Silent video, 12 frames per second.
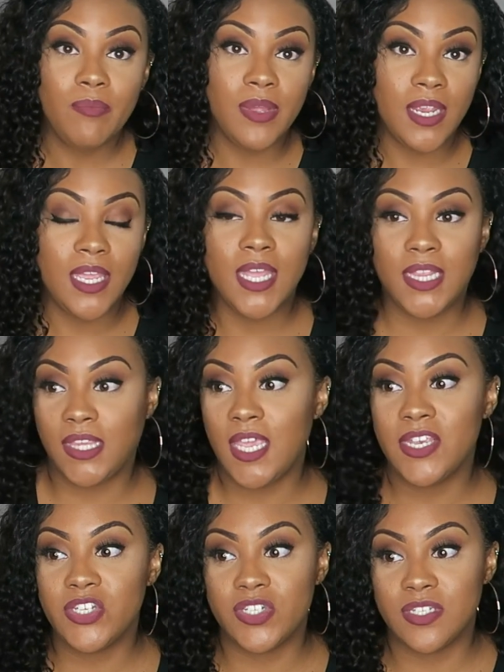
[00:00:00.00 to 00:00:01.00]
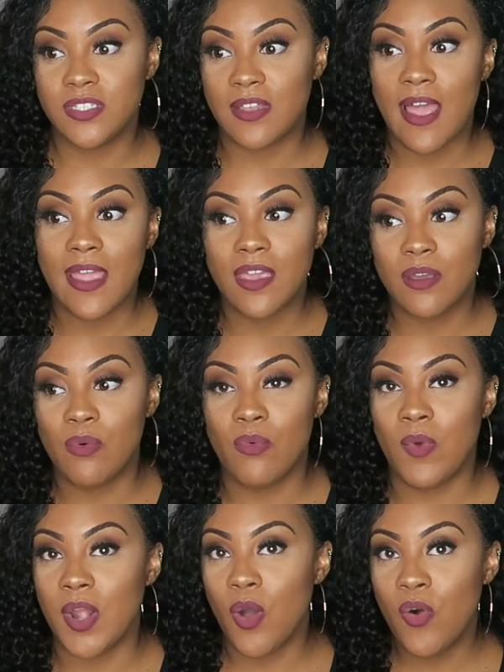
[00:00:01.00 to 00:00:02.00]
but again, things just like
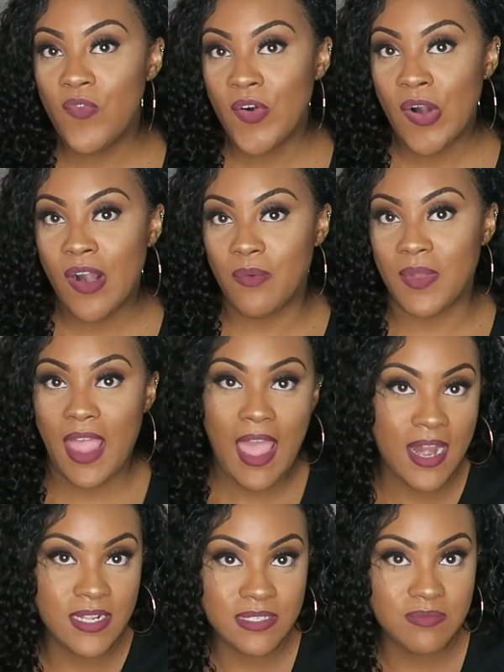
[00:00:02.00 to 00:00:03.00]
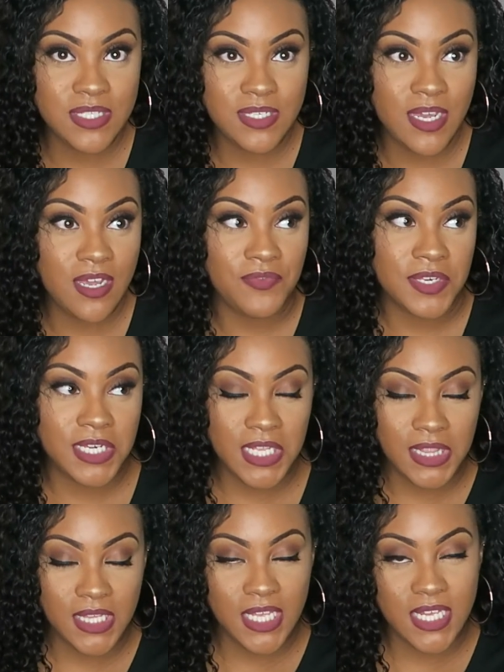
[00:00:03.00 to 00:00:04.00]
went over and we added some stuff and
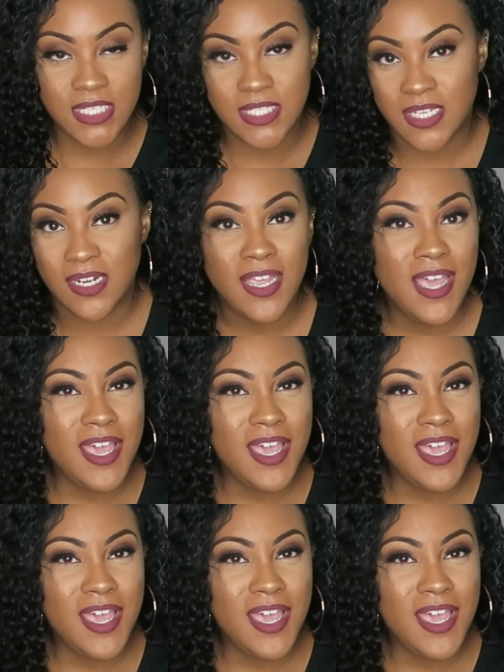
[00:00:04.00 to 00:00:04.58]
did this, and